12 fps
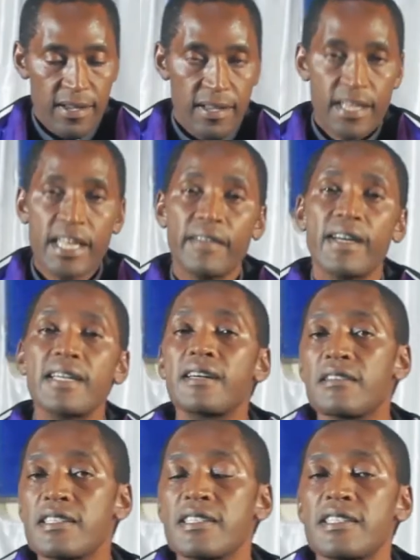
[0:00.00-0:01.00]
in our
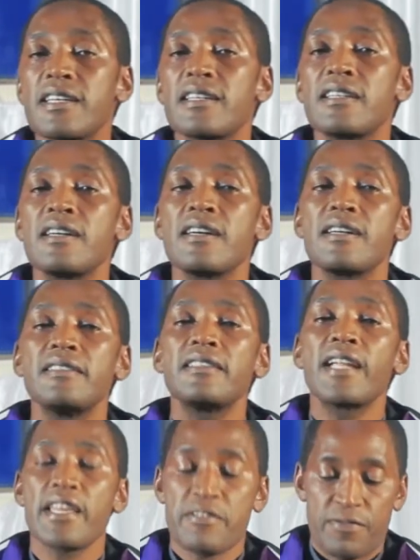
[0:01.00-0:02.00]
Christian
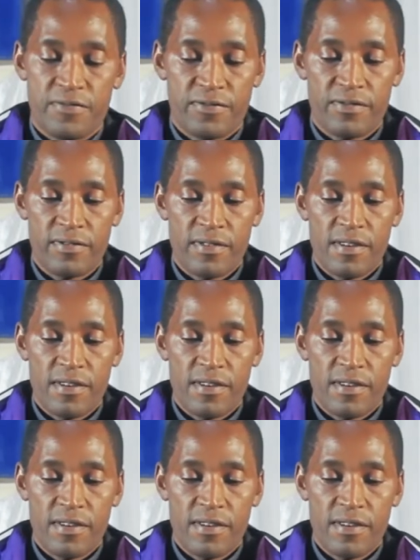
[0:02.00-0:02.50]
life.